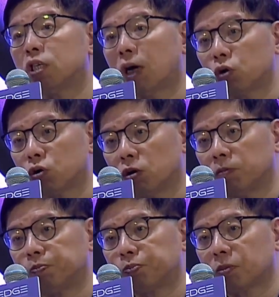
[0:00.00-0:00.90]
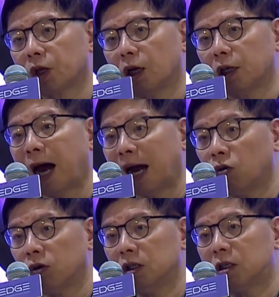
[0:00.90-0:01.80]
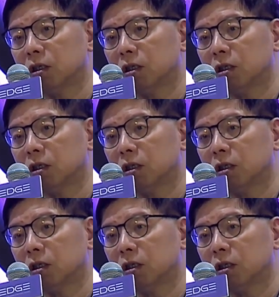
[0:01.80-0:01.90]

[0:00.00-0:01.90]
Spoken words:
the country